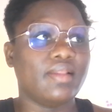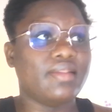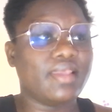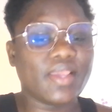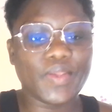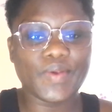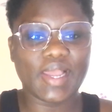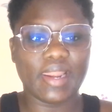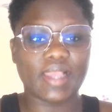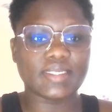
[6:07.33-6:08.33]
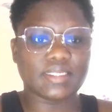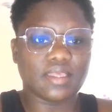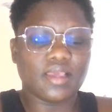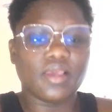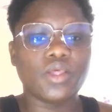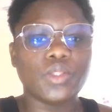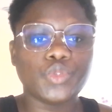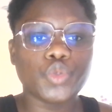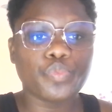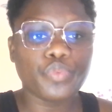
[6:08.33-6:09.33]
Thank you, Alex.
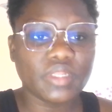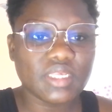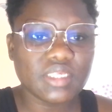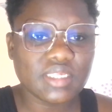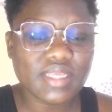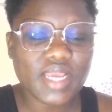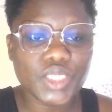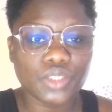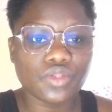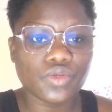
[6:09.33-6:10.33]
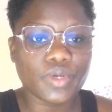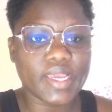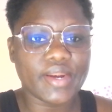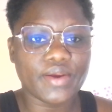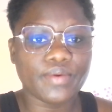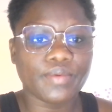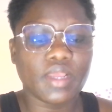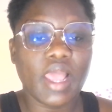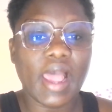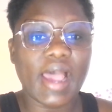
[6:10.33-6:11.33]
To put this discussion together,
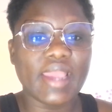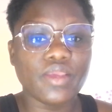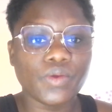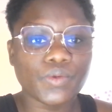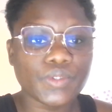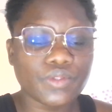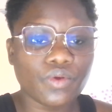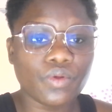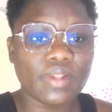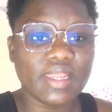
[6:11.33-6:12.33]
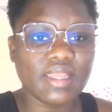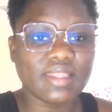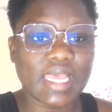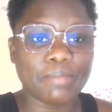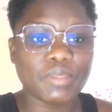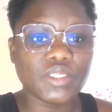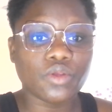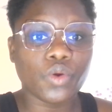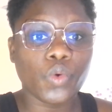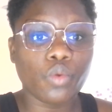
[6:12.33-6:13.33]
I used the link that
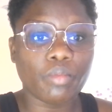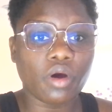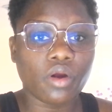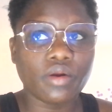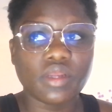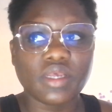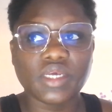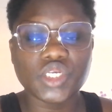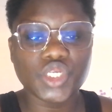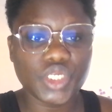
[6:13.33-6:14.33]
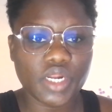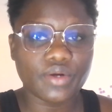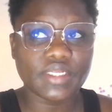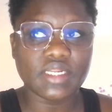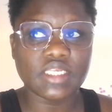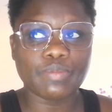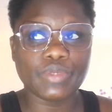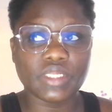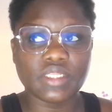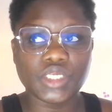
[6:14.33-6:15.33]
Mr. Kumar shared in his
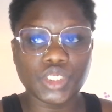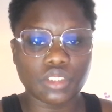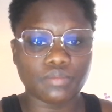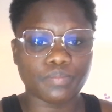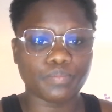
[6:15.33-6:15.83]
presentation.